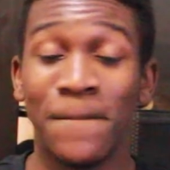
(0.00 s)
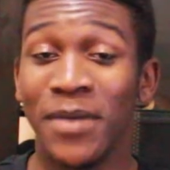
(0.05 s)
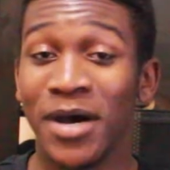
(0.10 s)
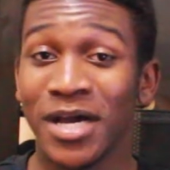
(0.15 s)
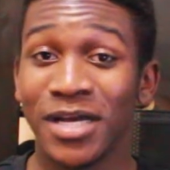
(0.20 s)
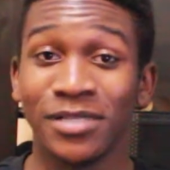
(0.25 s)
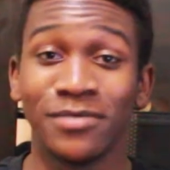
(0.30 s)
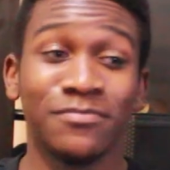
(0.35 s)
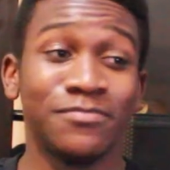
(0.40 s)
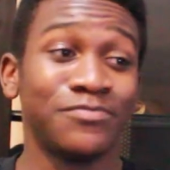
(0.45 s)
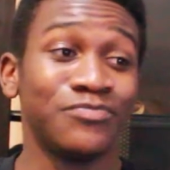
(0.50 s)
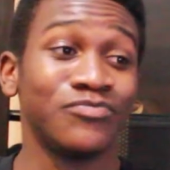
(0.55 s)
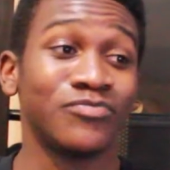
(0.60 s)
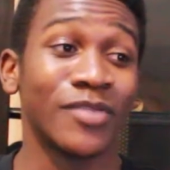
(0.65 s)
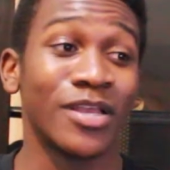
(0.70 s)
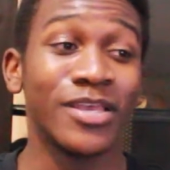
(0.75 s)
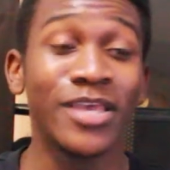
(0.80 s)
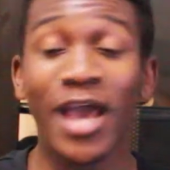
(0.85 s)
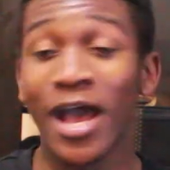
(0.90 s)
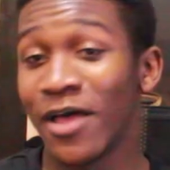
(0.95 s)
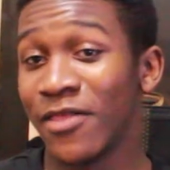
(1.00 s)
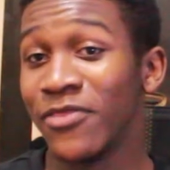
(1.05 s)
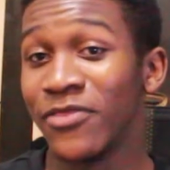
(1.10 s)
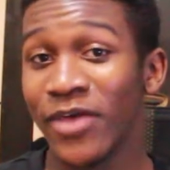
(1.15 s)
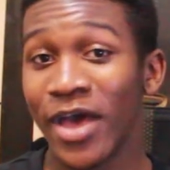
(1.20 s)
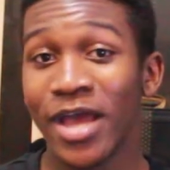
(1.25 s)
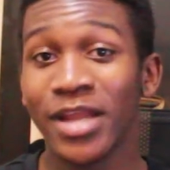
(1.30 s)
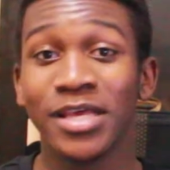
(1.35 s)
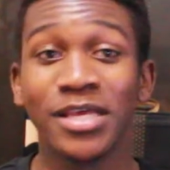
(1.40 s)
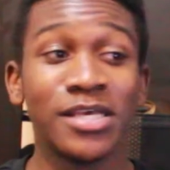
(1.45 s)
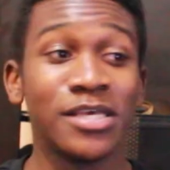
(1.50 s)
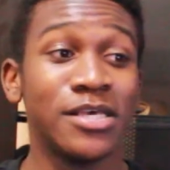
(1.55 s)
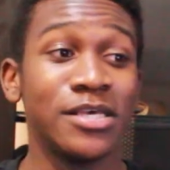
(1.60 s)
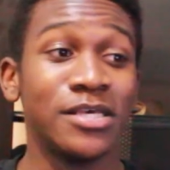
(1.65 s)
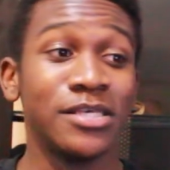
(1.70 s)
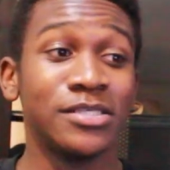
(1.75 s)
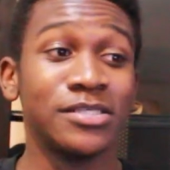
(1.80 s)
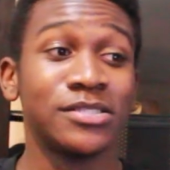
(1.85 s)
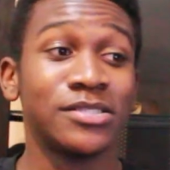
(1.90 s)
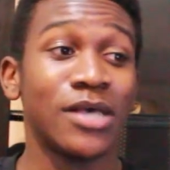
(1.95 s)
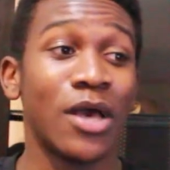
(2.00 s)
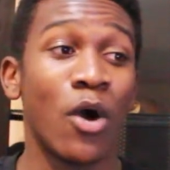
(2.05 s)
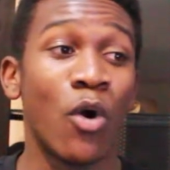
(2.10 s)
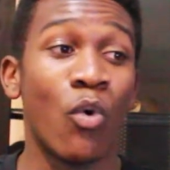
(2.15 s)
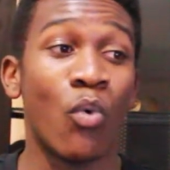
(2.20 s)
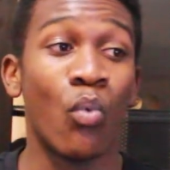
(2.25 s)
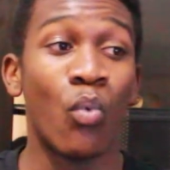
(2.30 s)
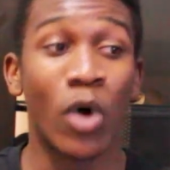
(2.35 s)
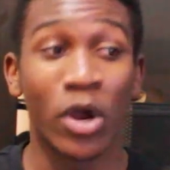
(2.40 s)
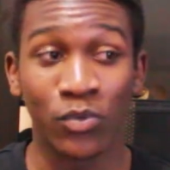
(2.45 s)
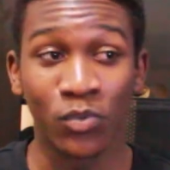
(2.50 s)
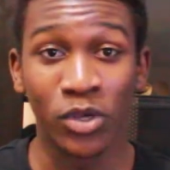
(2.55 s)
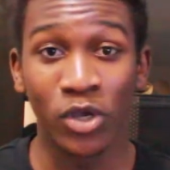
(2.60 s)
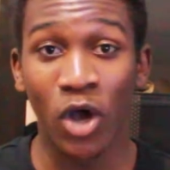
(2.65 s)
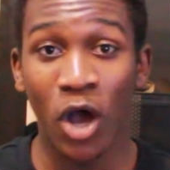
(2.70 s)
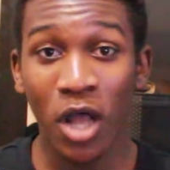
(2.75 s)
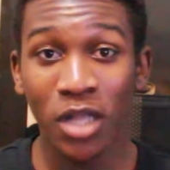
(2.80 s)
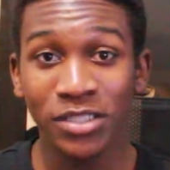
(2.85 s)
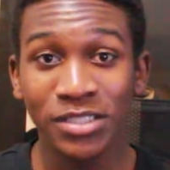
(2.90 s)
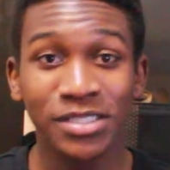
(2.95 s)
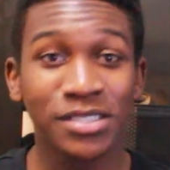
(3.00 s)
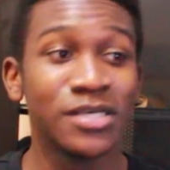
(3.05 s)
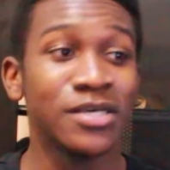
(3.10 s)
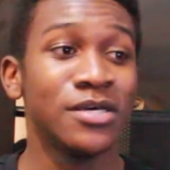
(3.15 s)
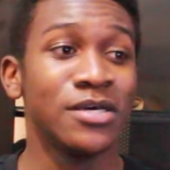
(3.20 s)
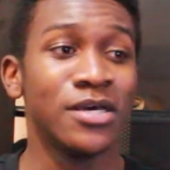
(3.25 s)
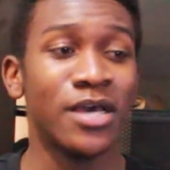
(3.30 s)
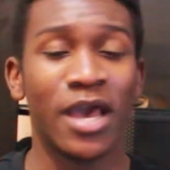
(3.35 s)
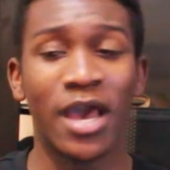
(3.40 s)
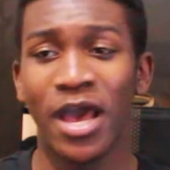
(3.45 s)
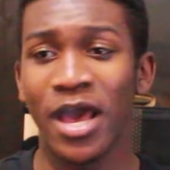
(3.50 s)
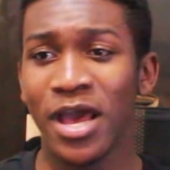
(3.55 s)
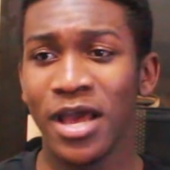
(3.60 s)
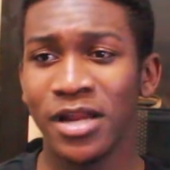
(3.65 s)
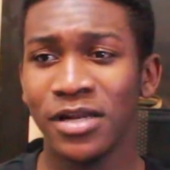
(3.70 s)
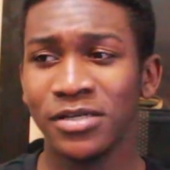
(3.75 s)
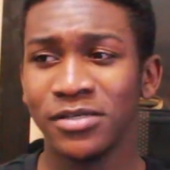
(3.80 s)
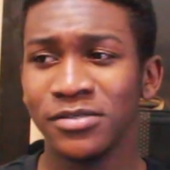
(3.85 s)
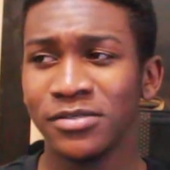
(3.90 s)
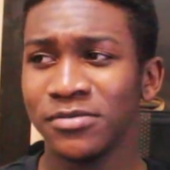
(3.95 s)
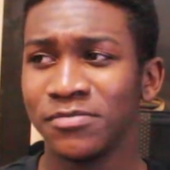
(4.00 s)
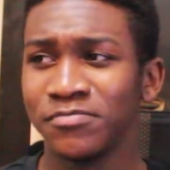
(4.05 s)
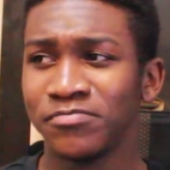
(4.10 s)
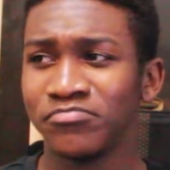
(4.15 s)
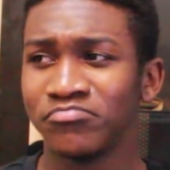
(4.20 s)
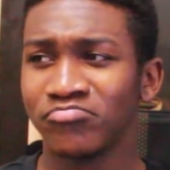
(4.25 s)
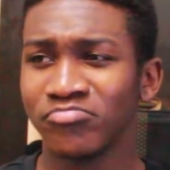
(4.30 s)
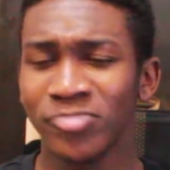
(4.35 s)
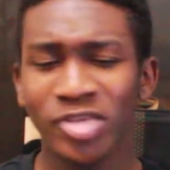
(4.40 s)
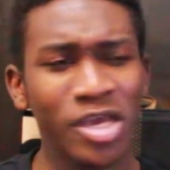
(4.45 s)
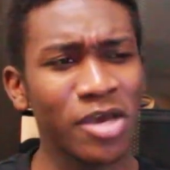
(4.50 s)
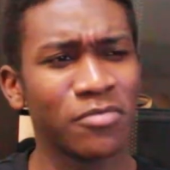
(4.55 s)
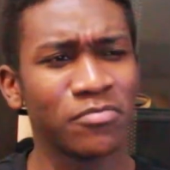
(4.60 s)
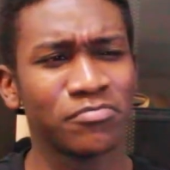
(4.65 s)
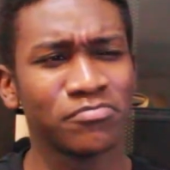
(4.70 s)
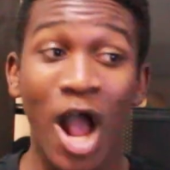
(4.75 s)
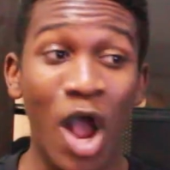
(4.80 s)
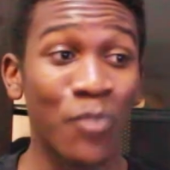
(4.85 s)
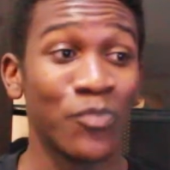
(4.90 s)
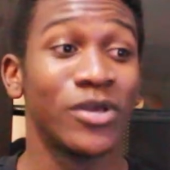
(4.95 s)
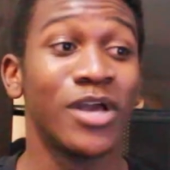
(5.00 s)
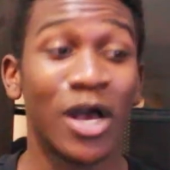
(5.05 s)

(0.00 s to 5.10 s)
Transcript: But yeah, that is what we got. And yeah, I hope you